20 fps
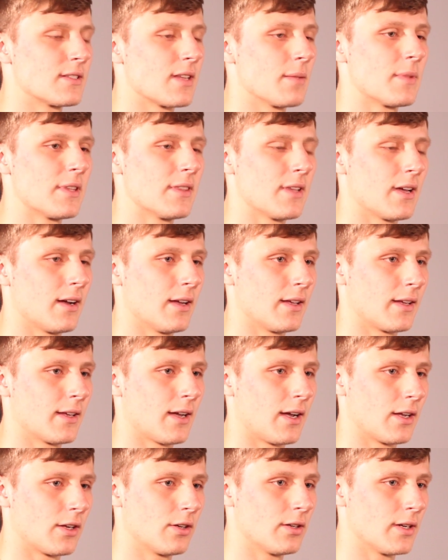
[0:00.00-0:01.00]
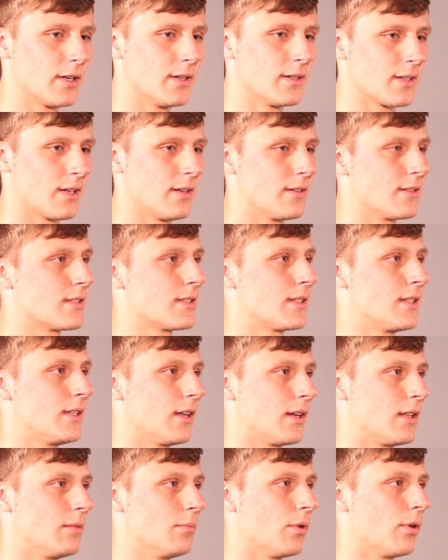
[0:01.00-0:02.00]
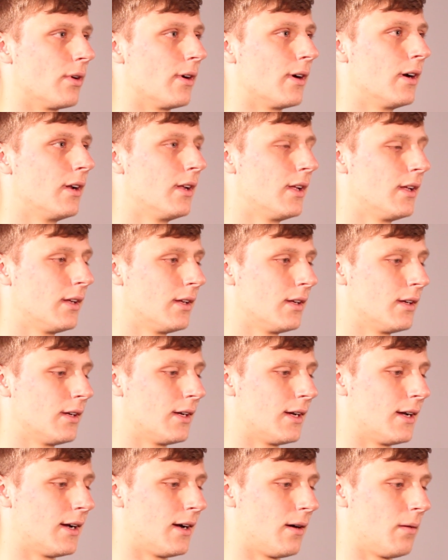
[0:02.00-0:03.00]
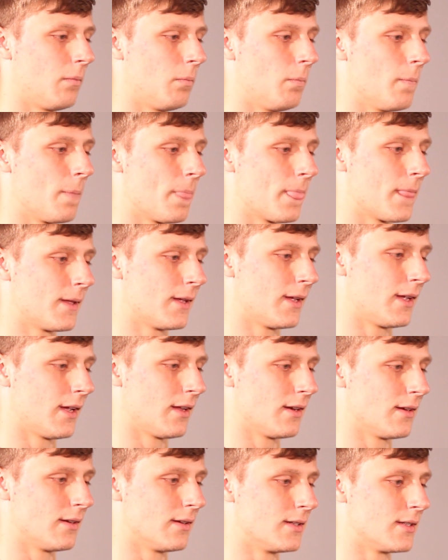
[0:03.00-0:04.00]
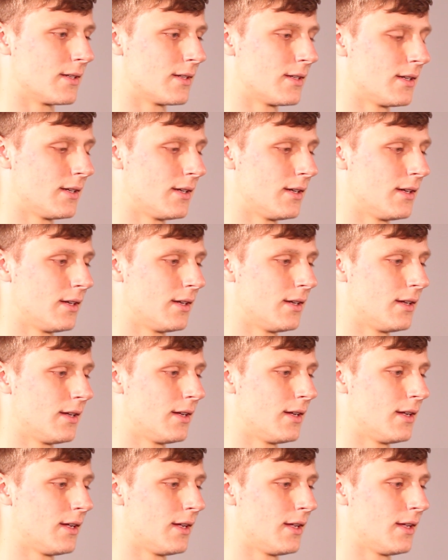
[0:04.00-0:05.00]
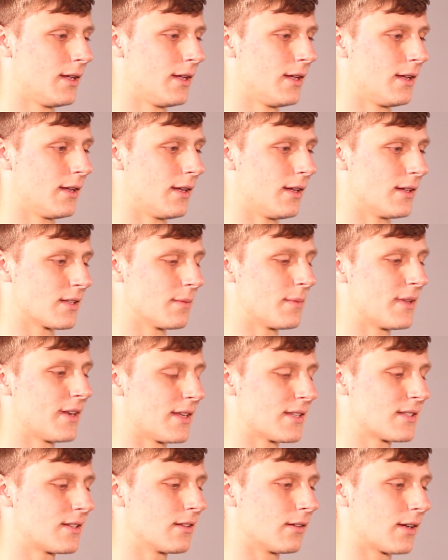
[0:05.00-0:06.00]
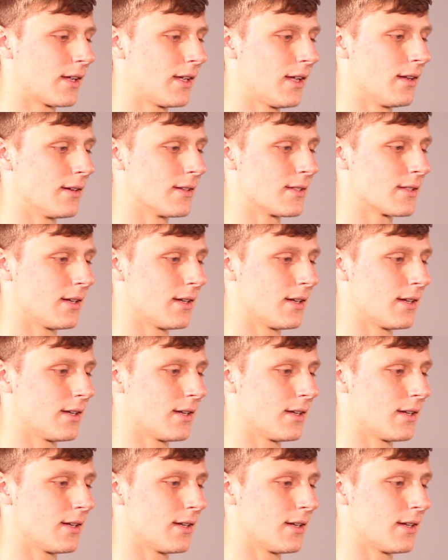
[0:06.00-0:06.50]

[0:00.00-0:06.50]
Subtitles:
just something that I couldn't unsee anymore, and something I still can't